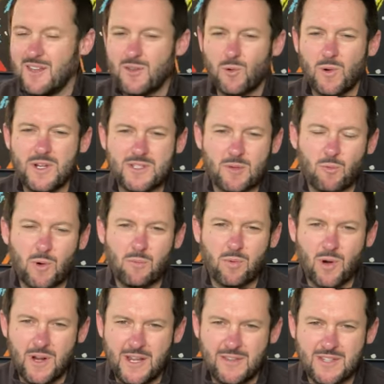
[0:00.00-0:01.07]
The other reason we're
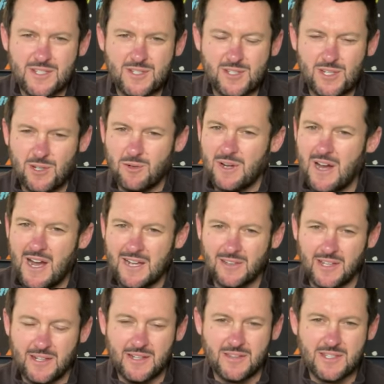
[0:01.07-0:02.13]
bringing this to you and
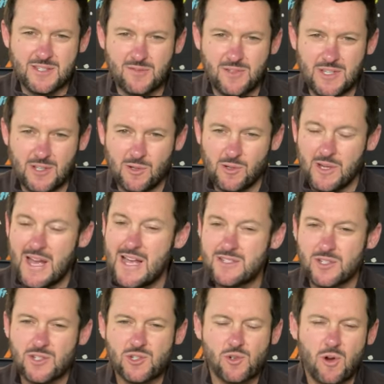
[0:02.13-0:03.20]
highlighting this vehicle, it
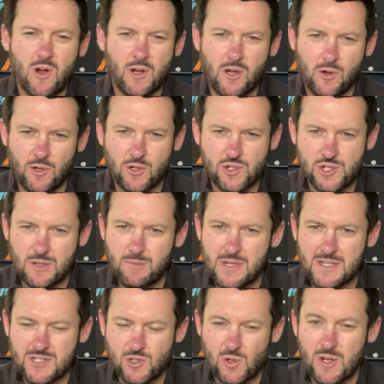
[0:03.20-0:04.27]
has a strong ownership
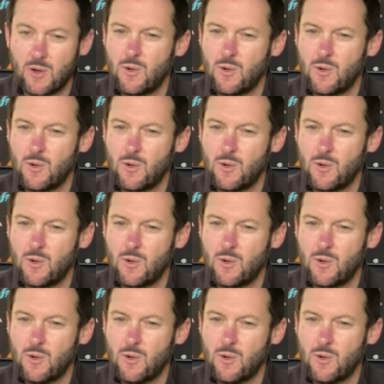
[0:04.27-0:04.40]
history.